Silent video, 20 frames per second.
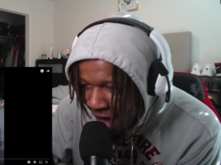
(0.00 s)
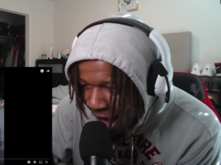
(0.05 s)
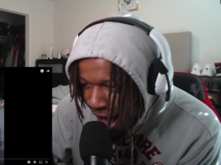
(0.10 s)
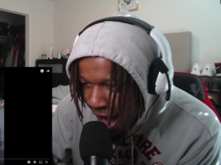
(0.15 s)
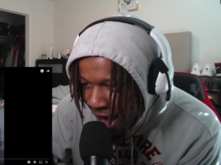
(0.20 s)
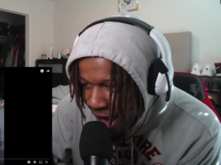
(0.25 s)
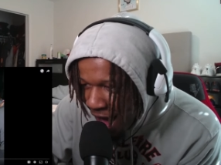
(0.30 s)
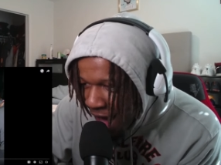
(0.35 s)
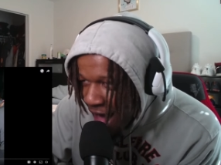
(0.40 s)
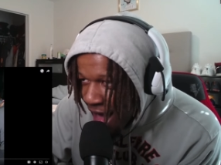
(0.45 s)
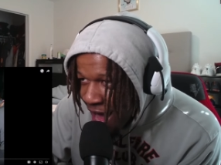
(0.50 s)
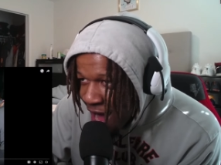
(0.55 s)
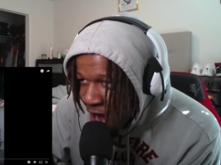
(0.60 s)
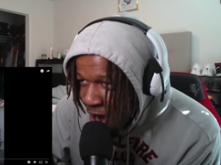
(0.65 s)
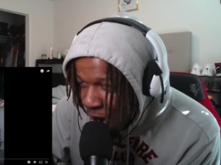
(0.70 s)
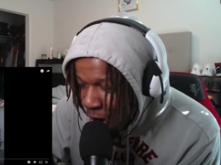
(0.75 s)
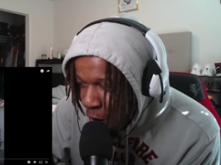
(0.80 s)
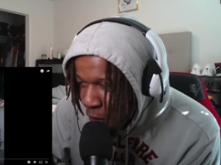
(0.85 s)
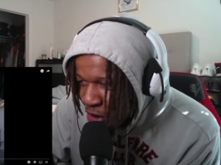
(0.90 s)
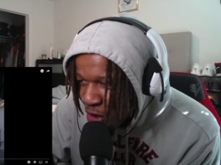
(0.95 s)

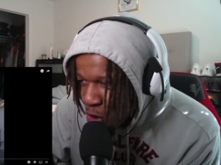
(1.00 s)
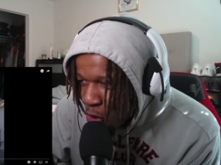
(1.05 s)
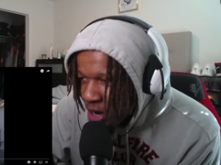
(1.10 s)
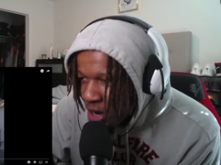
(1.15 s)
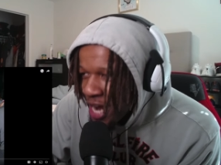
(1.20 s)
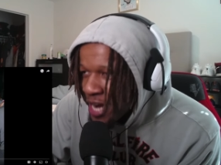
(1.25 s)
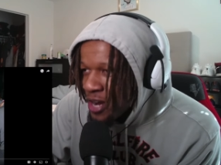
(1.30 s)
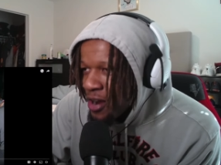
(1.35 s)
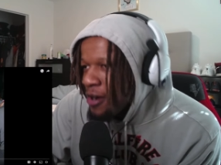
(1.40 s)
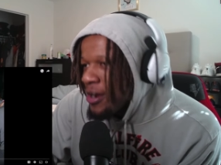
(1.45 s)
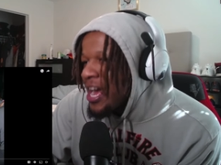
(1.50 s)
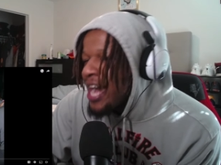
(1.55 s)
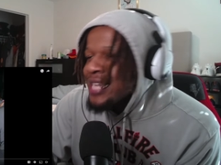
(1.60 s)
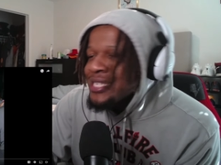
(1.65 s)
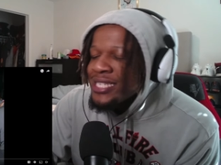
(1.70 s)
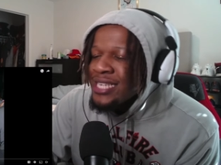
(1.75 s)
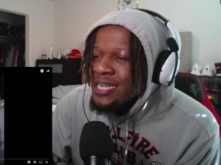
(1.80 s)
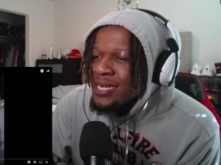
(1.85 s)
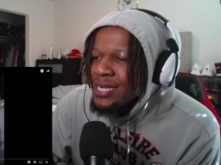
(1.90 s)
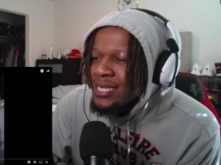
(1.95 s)
I
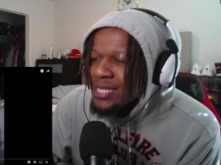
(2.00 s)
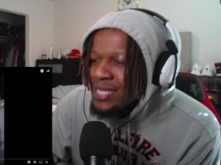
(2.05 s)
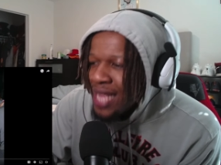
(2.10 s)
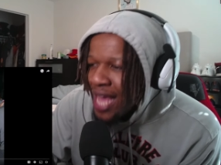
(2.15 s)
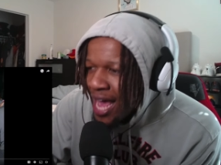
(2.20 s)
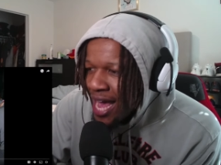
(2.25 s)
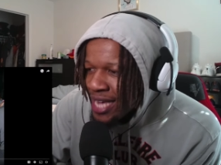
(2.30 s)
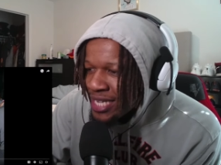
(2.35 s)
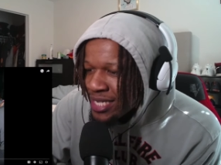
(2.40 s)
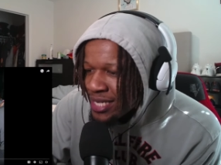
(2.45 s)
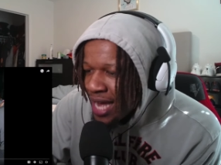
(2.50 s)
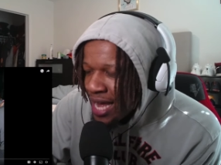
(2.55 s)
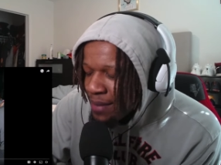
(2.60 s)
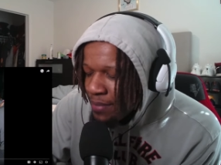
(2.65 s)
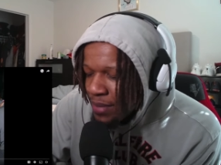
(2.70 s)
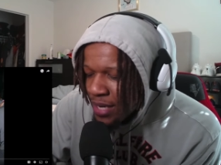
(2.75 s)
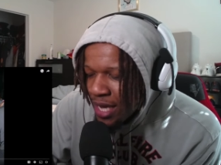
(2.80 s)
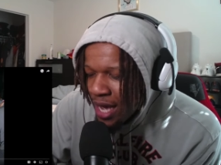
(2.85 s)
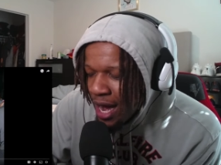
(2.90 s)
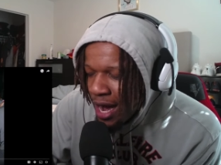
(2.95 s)
seen this last
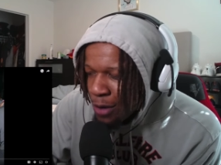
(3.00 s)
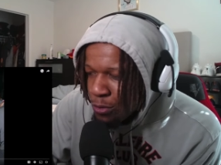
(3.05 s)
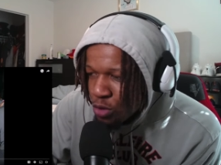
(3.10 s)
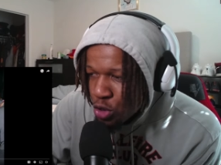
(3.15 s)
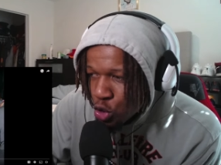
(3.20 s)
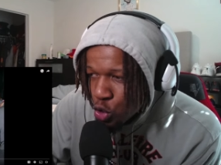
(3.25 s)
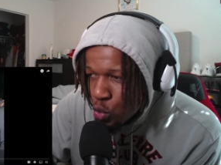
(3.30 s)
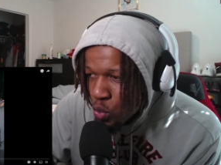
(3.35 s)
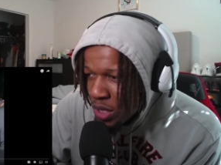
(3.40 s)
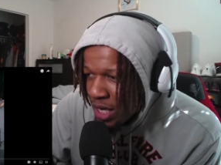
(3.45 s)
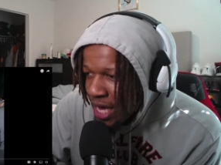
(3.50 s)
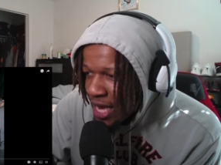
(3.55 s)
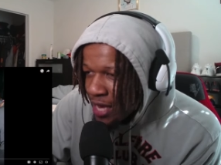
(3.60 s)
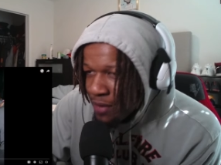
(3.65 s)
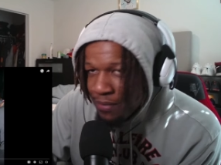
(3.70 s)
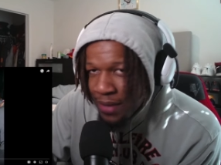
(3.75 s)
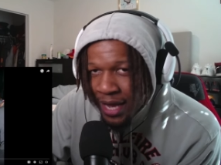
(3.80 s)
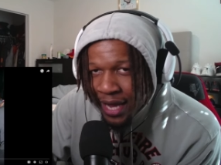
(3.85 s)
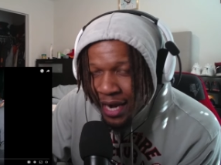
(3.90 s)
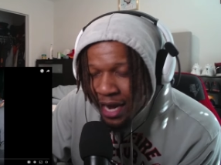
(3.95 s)
night, but y'all, it was too
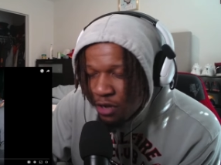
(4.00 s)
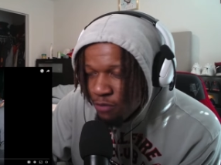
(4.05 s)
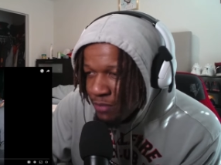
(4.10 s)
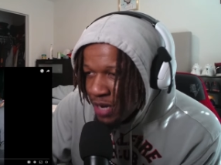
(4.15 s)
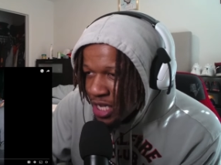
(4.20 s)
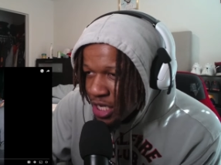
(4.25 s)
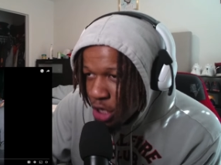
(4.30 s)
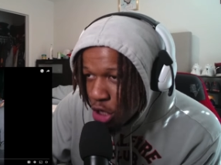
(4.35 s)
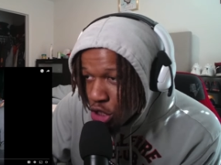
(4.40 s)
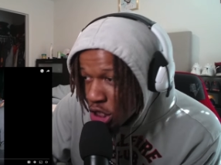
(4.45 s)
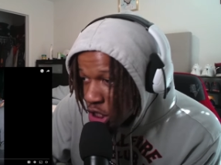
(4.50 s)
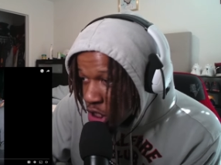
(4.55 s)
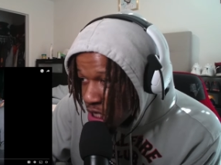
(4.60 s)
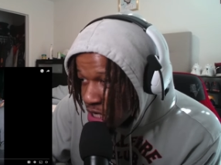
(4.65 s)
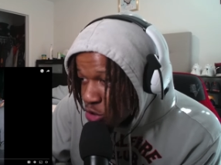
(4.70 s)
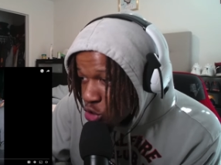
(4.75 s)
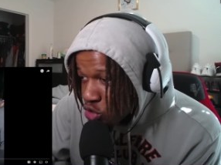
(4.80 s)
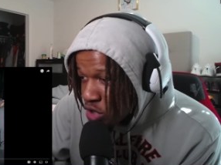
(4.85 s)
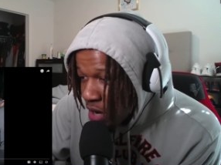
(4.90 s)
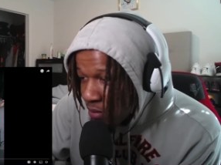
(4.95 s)
late, man. I was about to go to
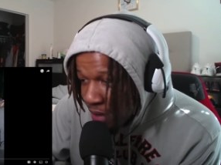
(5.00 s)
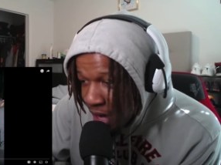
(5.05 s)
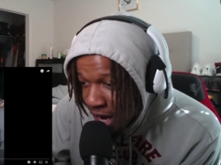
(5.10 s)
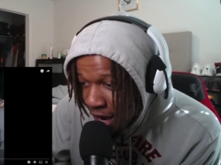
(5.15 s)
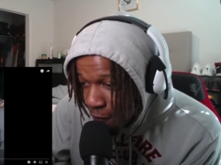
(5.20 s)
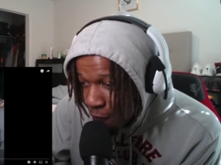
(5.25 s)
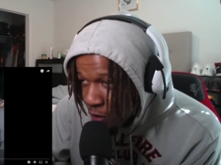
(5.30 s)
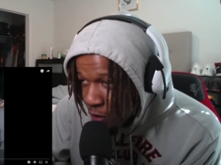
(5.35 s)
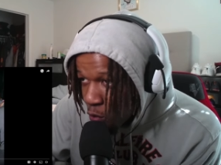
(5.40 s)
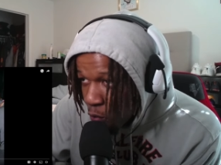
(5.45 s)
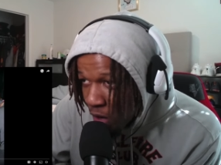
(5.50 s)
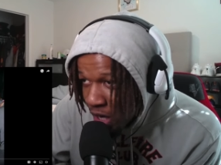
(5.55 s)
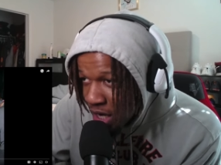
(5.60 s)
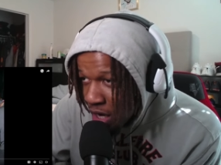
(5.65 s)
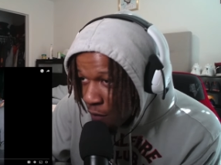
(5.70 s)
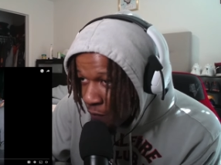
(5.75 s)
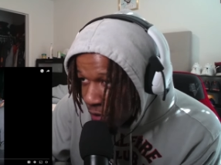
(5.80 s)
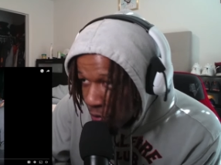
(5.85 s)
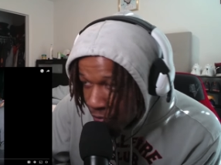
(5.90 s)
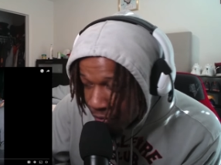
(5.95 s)
sleep. So I'm like, I'm
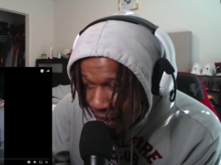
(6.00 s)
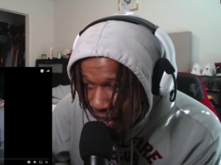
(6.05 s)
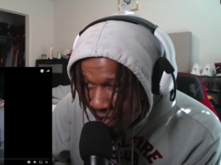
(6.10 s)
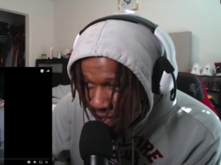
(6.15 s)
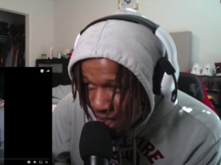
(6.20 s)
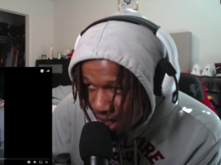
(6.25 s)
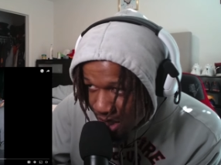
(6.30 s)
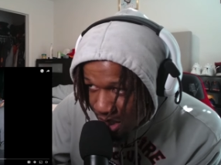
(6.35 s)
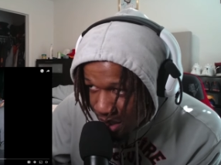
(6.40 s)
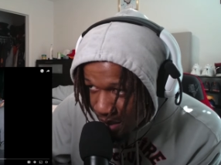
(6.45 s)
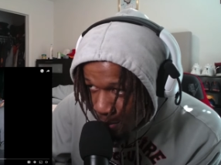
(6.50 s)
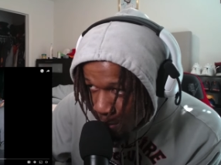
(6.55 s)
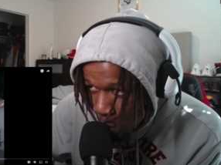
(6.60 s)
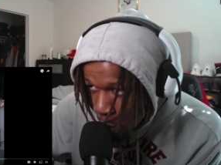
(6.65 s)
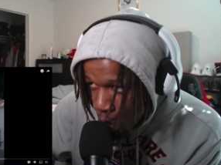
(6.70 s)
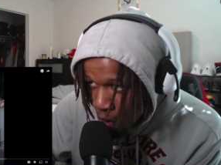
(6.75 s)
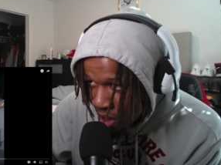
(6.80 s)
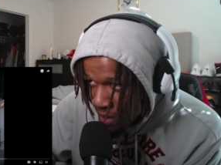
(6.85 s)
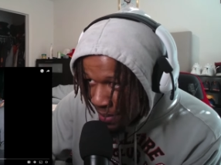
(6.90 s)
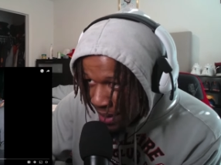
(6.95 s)
finna react to this in the
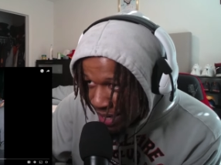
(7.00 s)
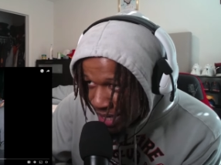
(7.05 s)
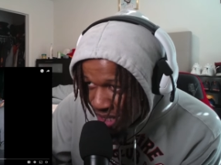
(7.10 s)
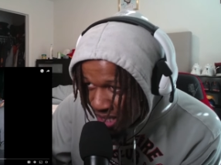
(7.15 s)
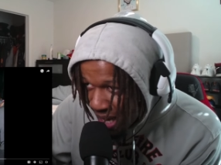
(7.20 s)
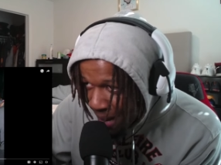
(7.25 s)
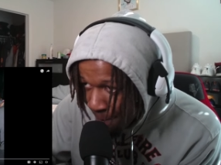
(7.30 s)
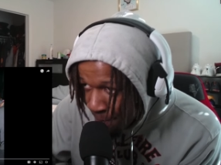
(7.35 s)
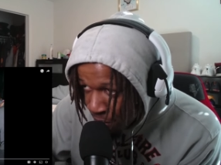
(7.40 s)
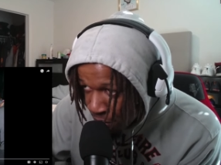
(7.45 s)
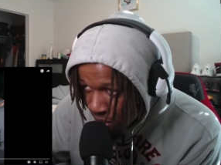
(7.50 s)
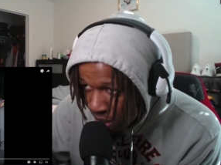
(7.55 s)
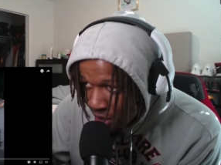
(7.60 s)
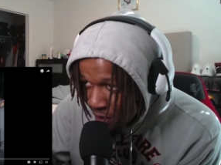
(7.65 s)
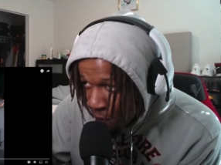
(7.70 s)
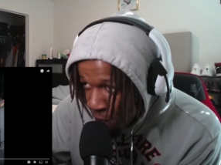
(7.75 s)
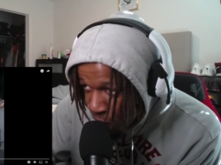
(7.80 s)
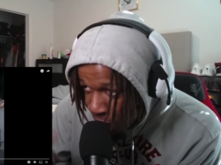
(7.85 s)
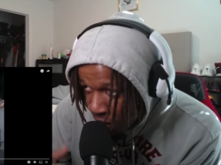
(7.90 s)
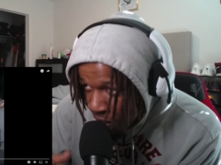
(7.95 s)
morning, man. It's that Pooda
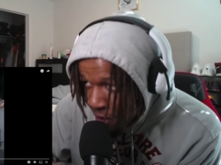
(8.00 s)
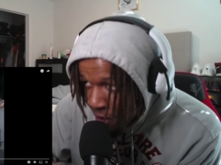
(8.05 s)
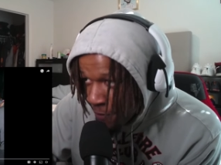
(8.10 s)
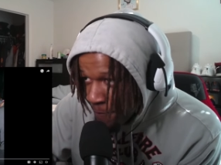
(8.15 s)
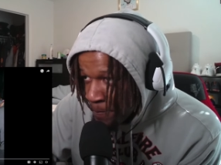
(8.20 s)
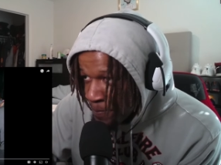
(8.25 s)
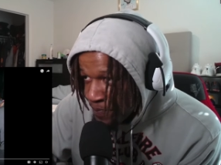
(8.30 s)
Laflair.